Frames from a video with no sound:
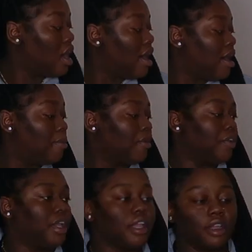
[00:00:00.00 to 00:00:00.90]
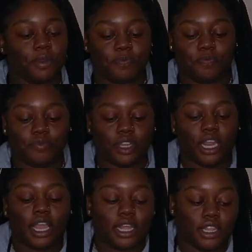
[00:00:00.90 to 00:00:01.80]
Over here,
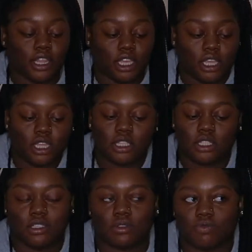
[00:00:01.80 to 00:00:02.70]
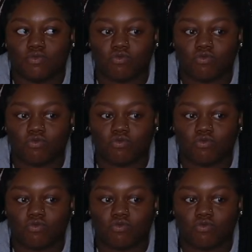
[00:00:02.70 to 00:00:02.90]
then I got these.